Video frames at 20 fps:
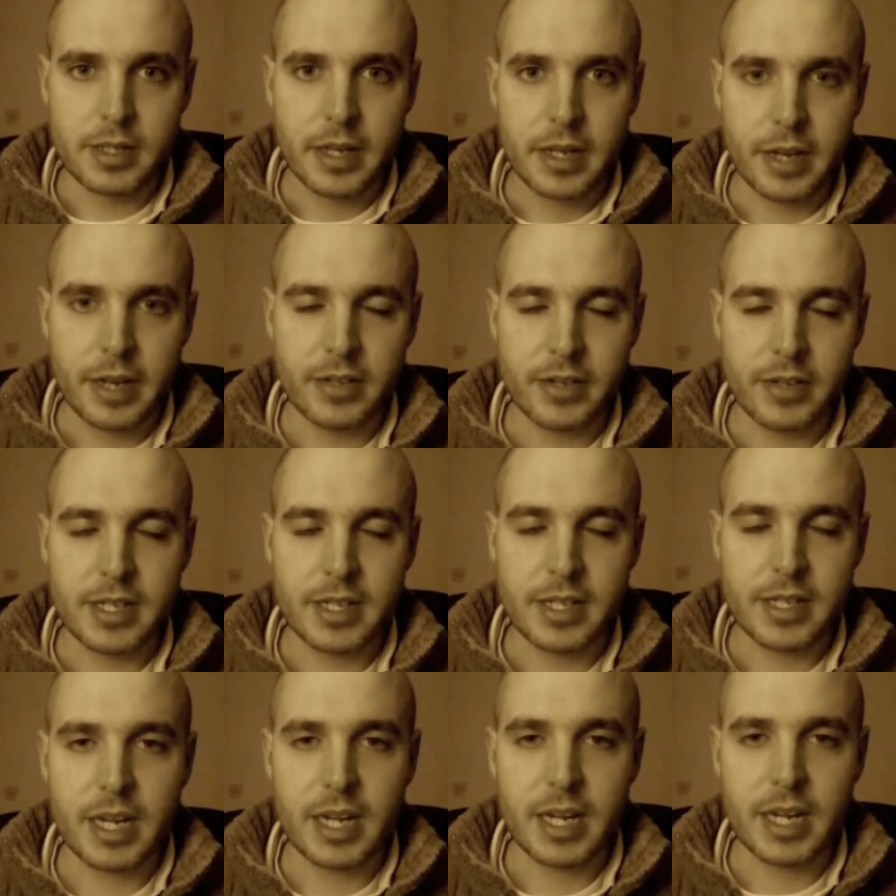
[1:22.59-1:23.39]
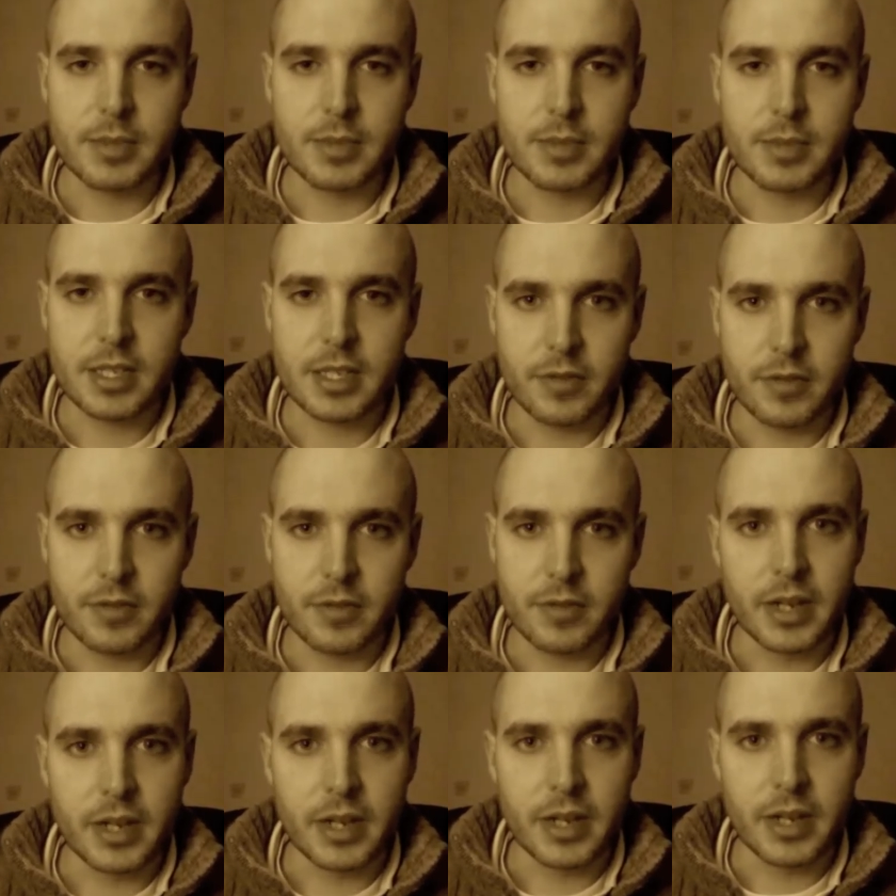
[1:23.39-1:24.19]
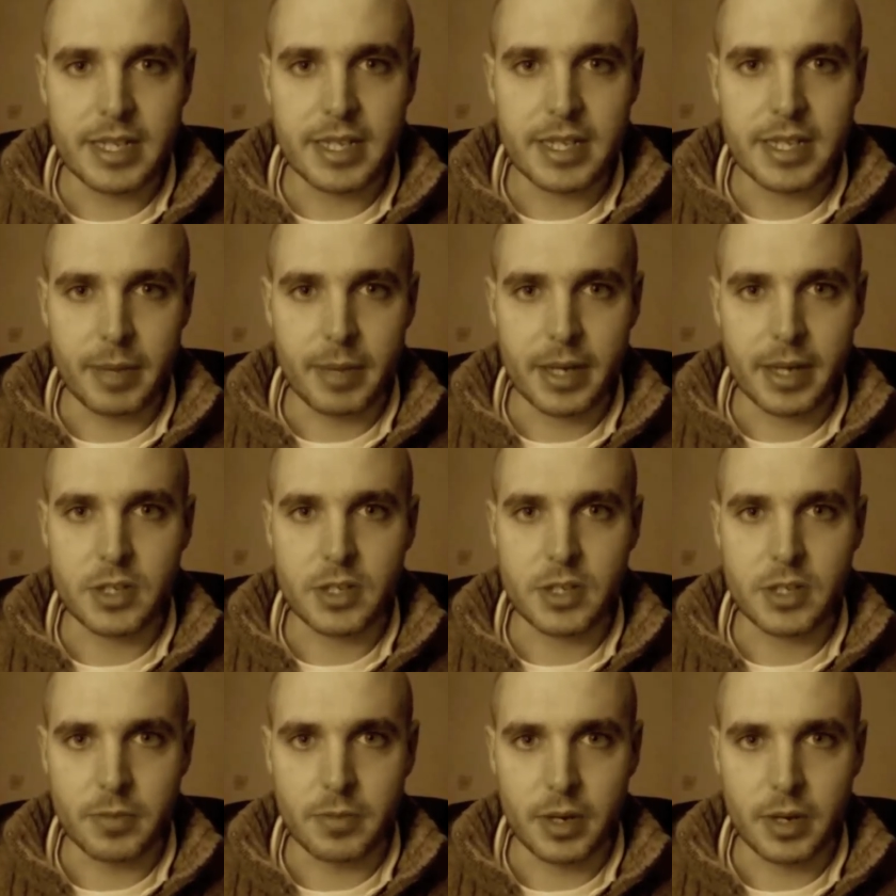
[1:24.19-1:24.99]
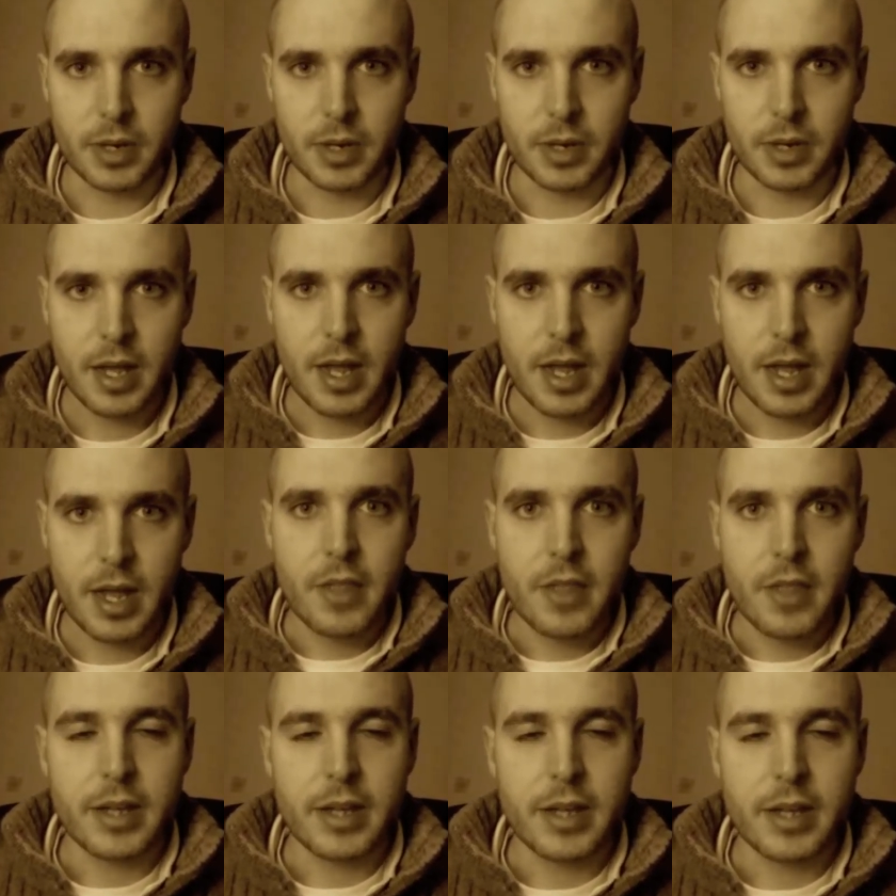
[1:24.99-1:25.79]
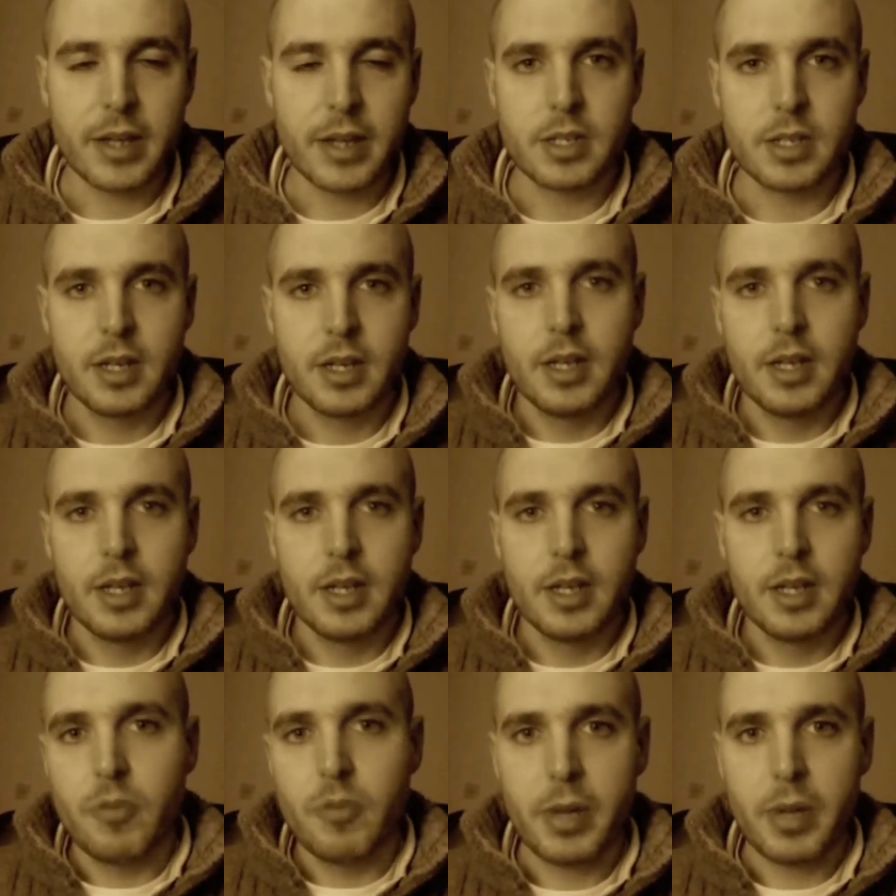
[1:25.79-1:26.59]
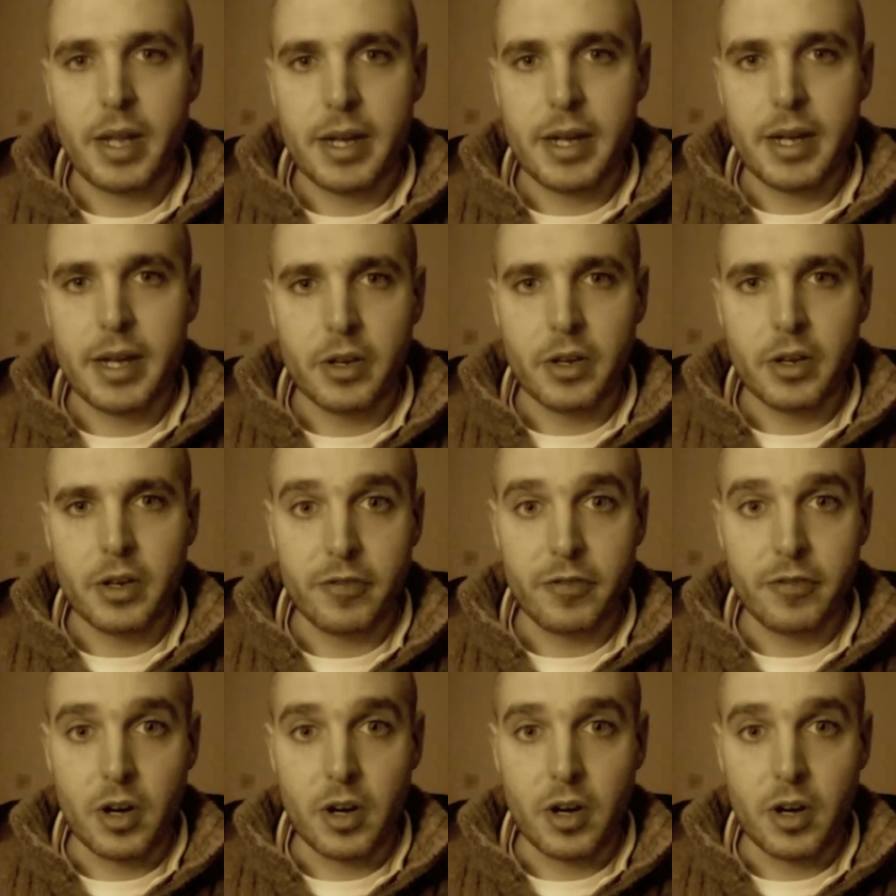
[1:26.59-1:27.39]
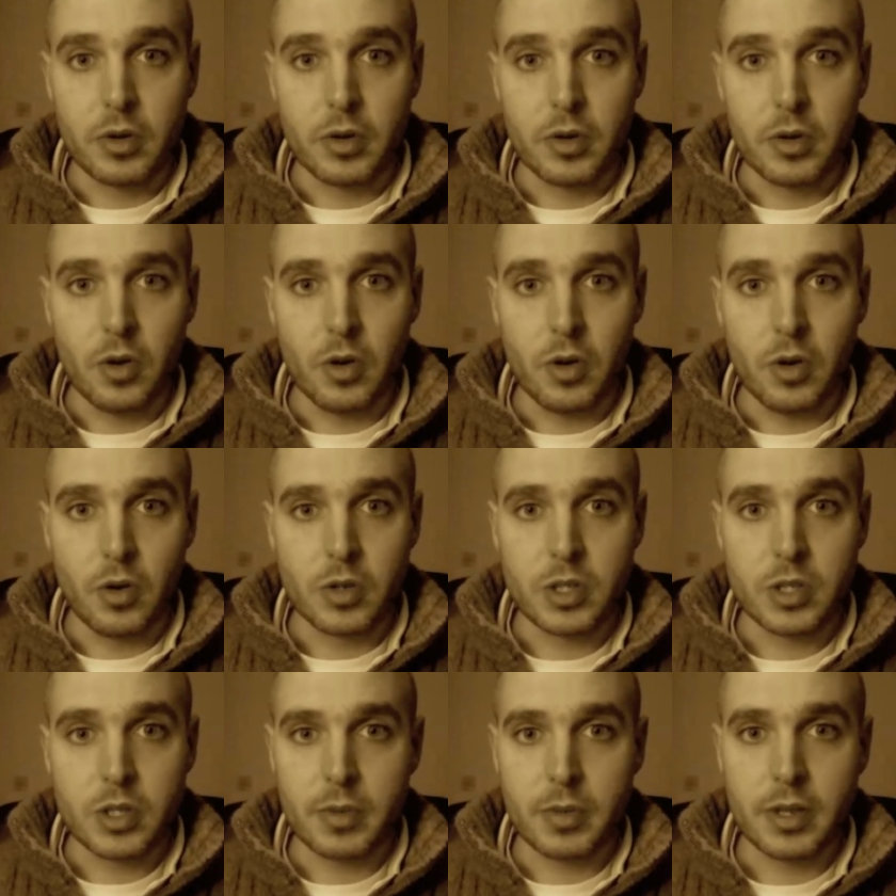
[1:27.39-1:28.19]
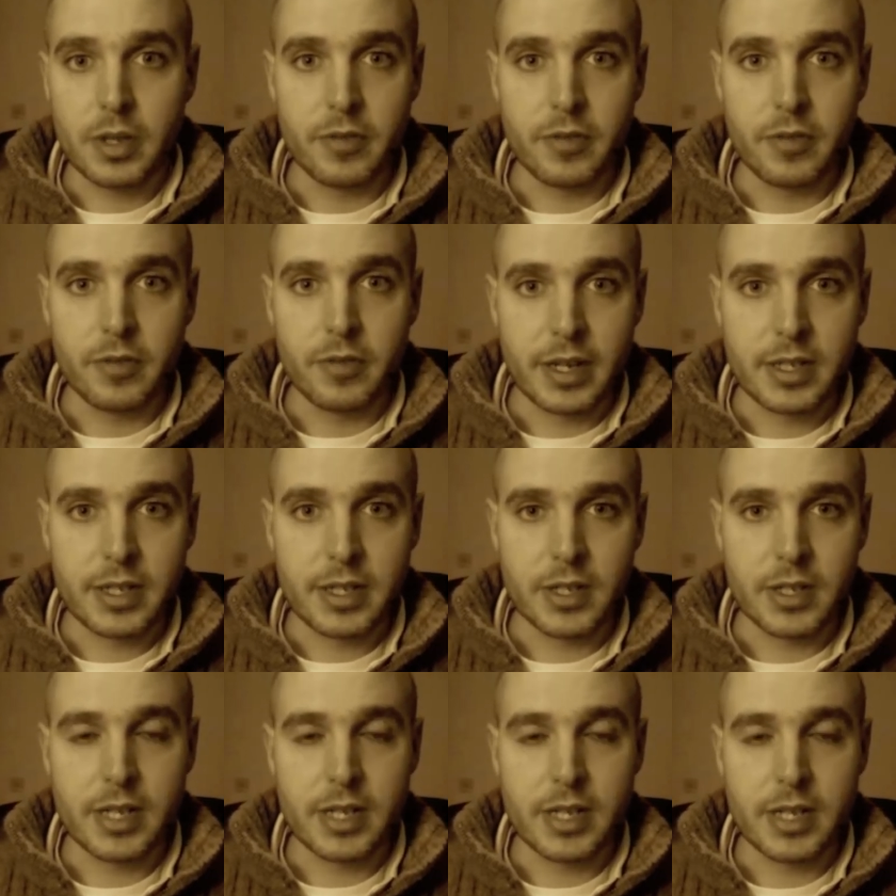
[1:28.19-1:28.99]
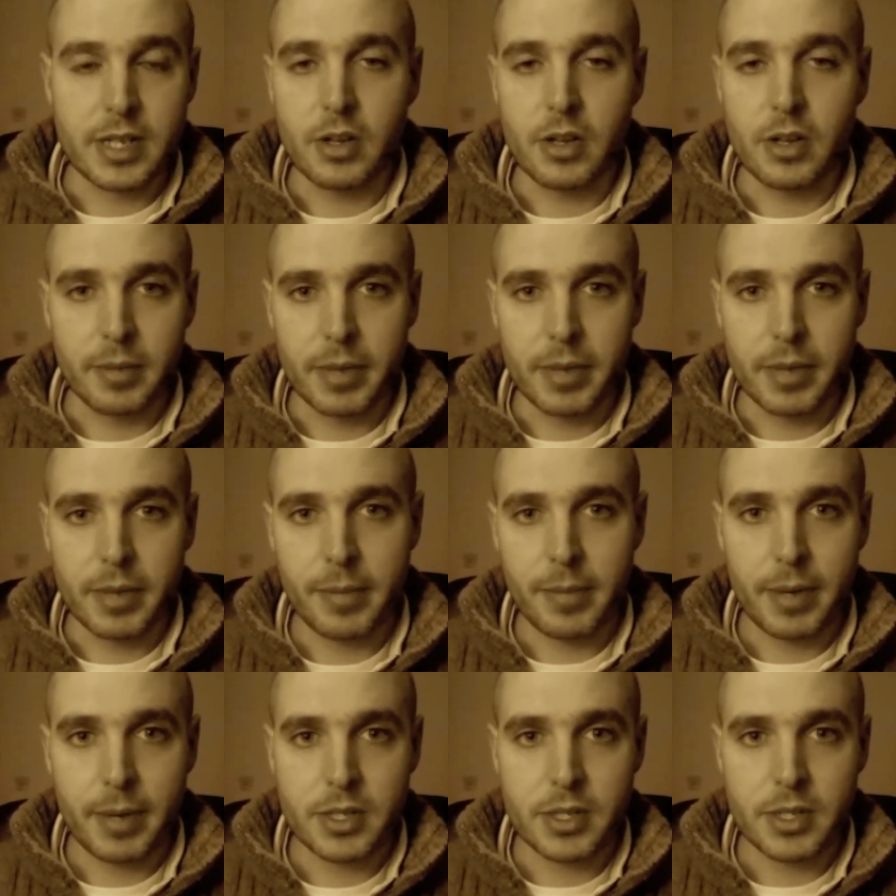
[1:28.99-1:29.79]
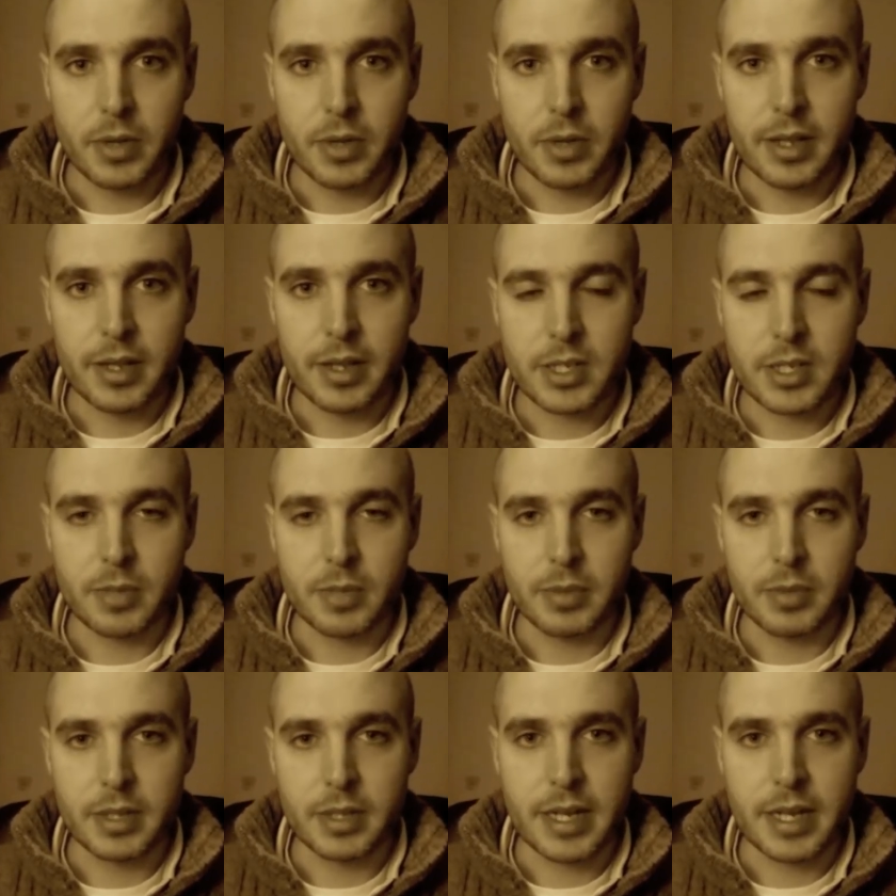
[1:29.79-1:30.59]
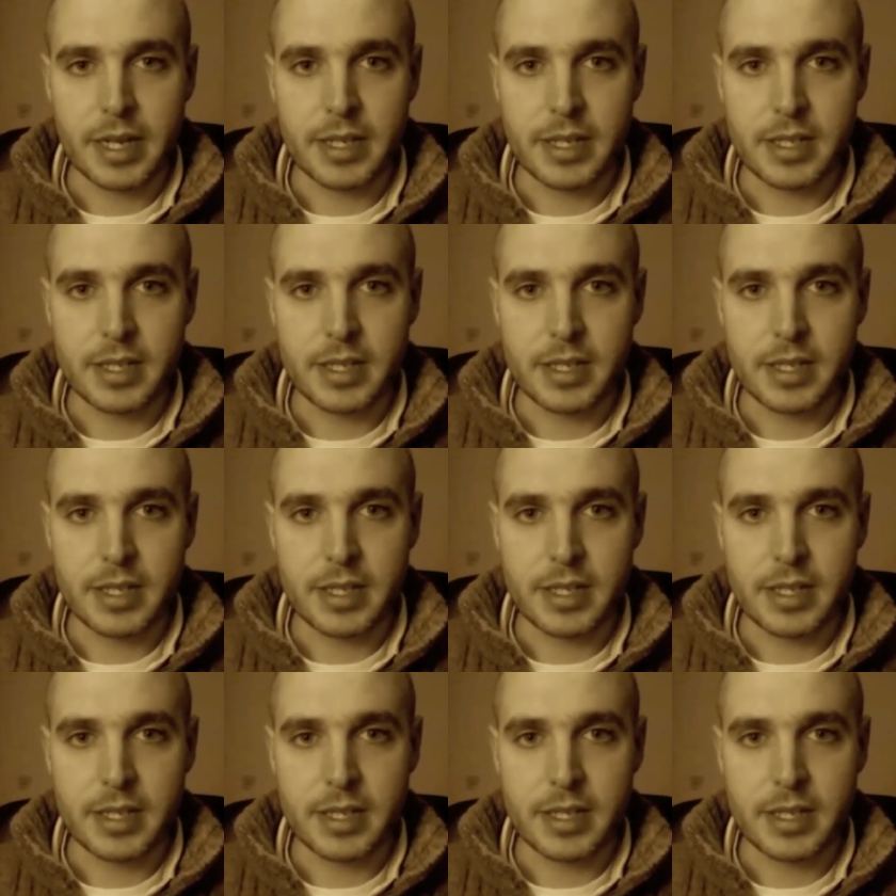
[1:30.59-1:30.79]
If it's a time-sensitive thing, you need to get back to somebody, then just reply on your phone or some other device and say, look, I'm going to get back to you within the next couple of days.